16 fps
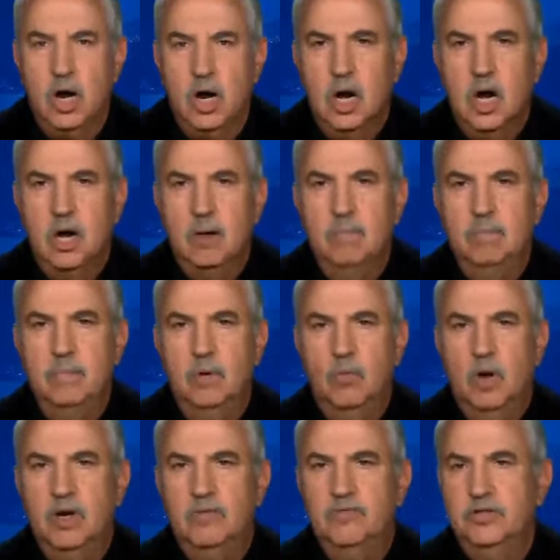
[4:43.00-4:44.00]

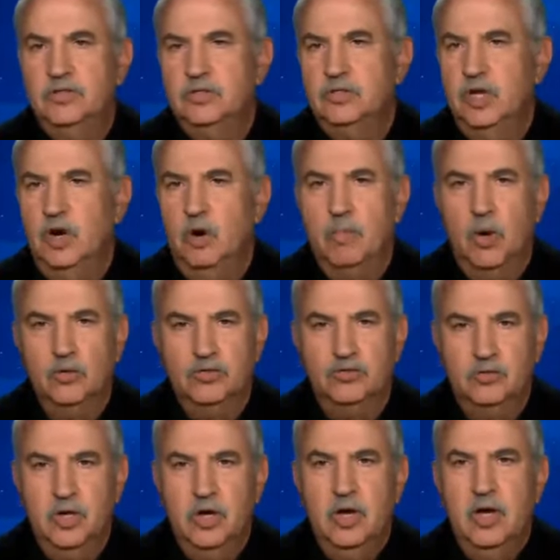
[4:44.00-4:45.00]
one of its
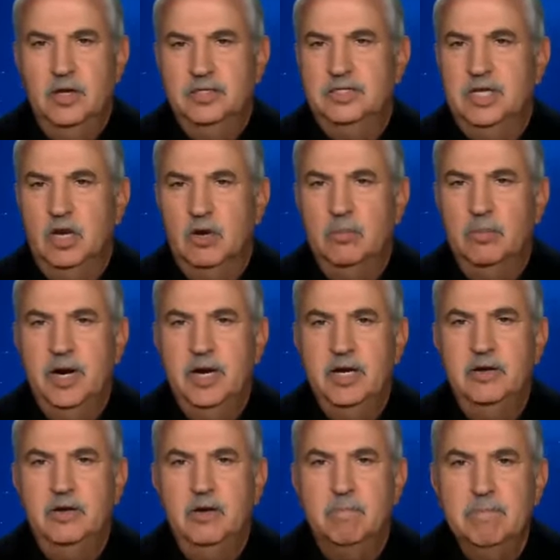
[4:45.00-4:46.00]
most celebrated